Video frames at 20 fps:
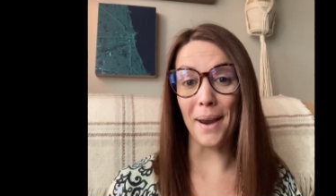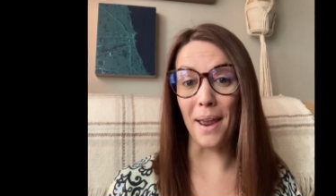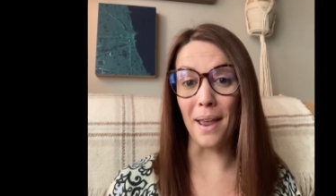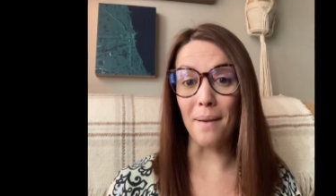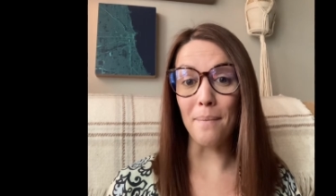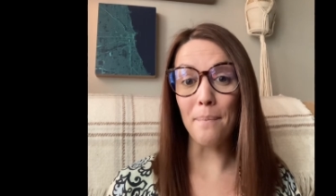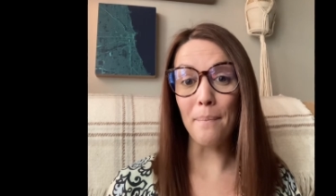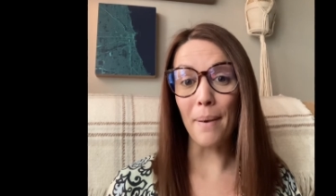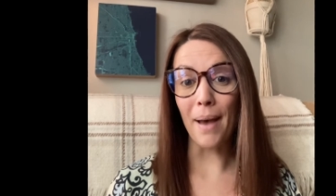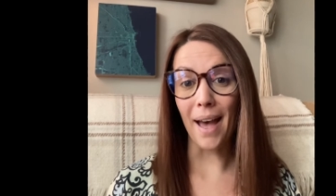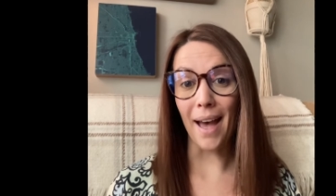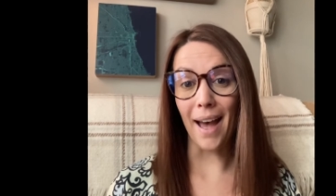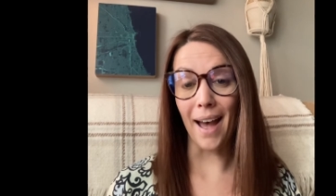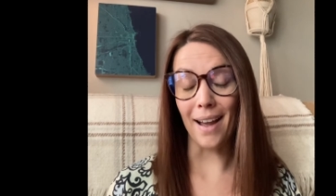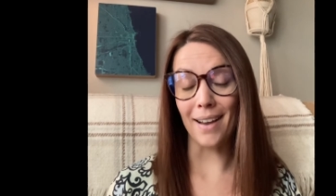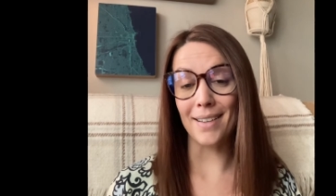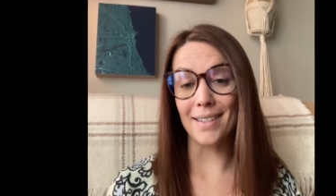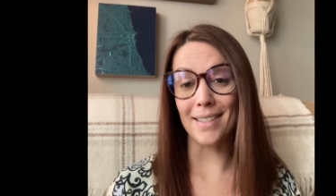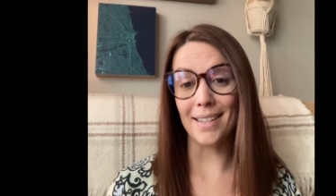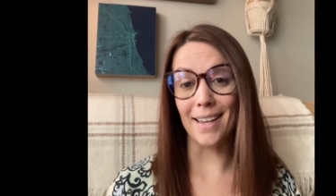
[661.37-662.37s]

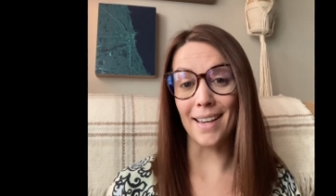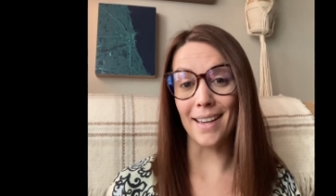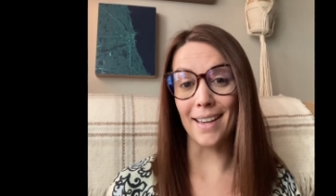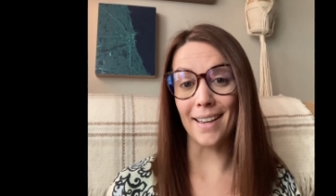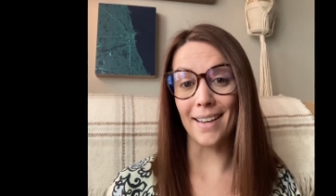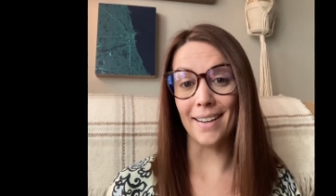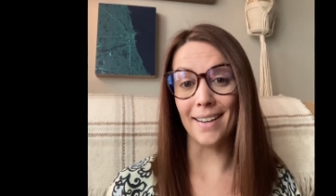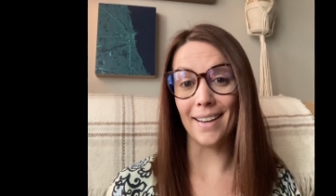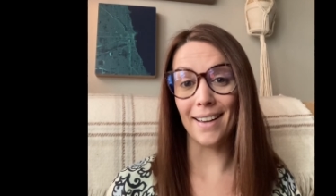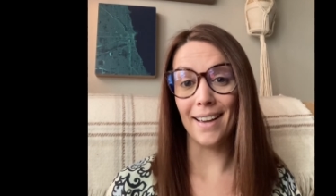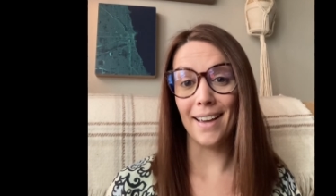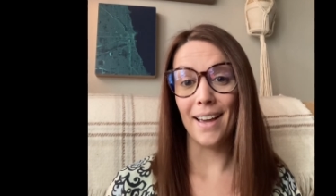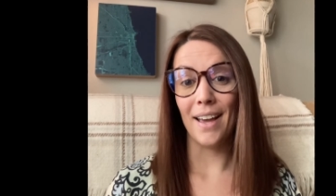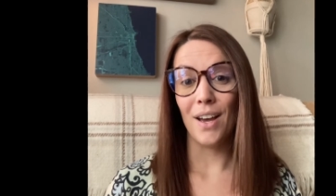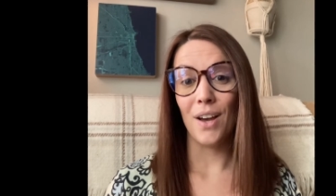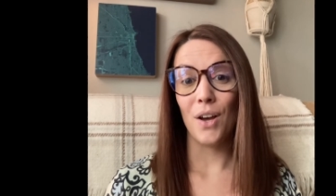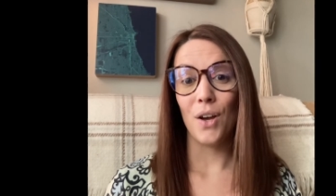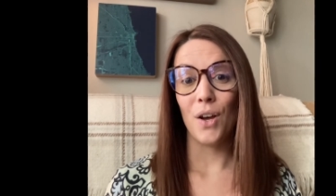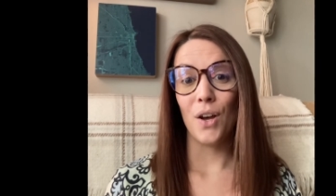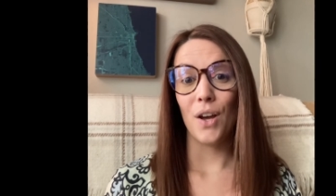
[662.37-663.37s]
impacted
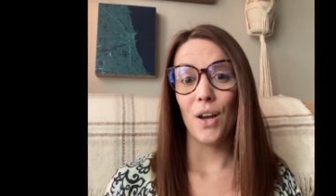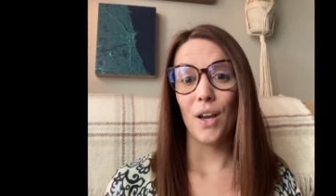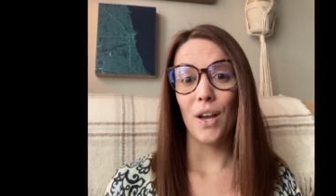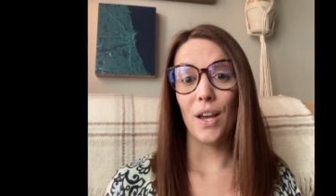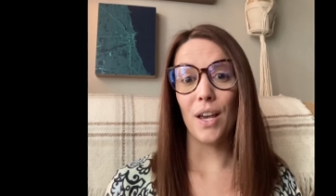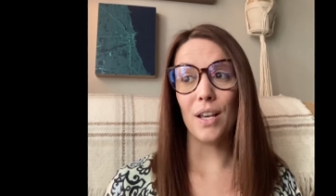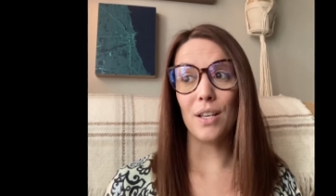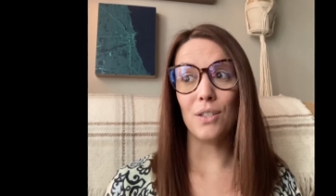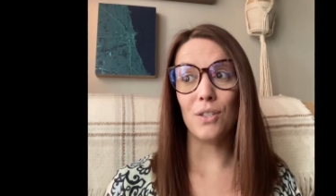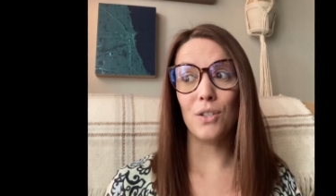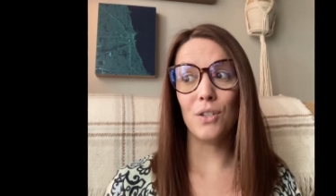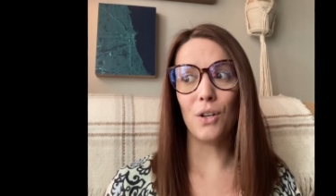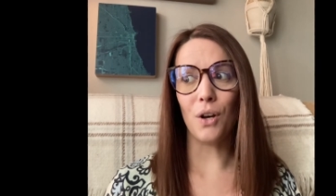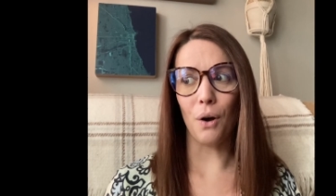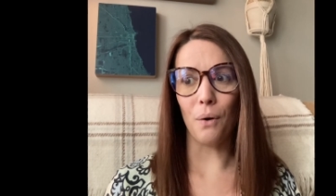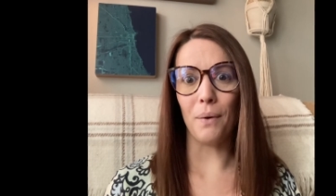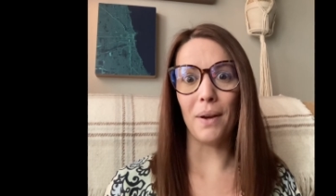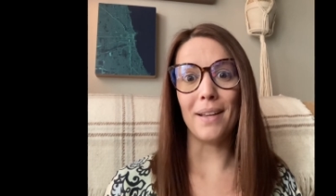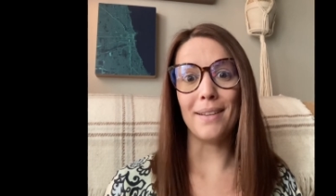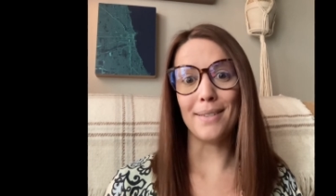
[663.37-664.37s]
is
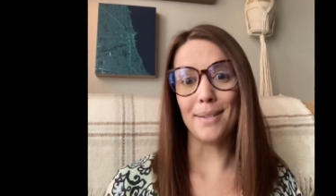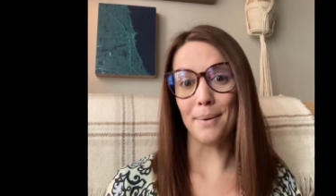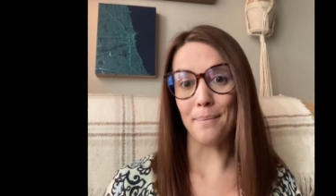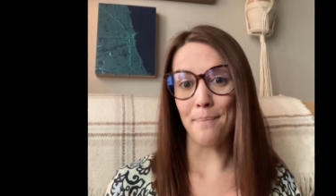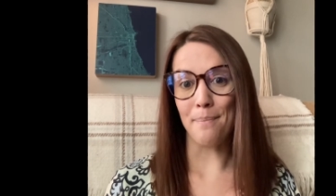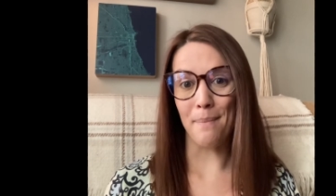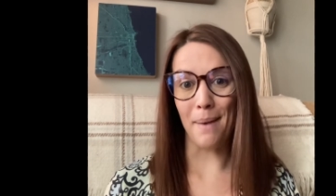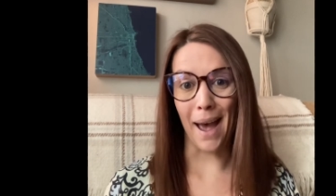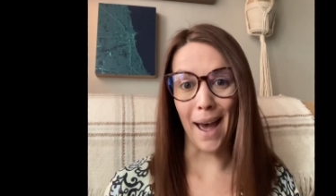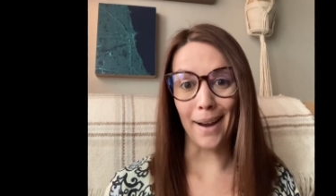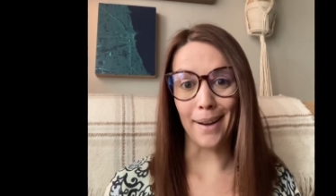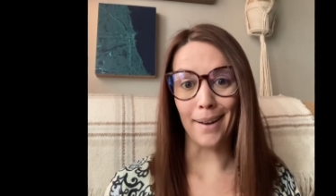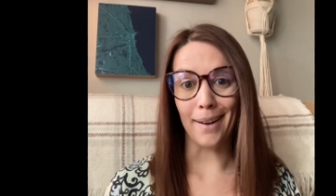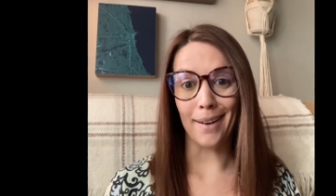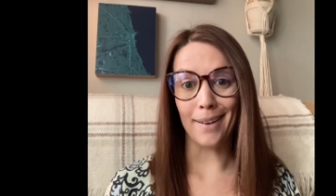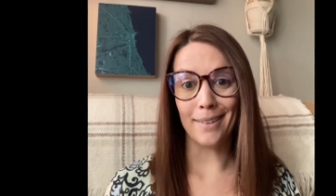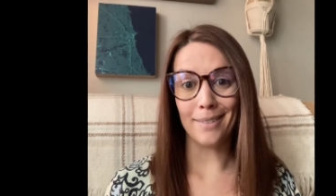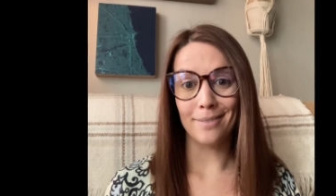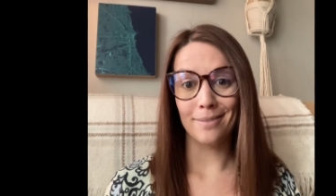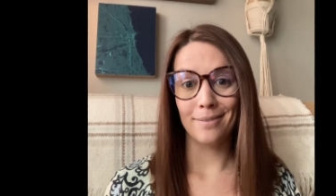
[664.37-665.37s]
going to
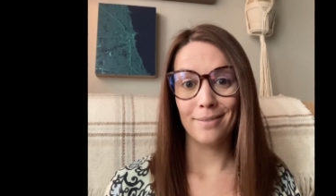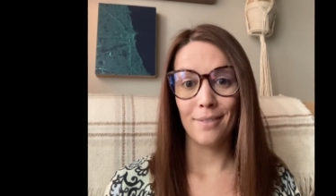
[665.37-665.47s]
matter.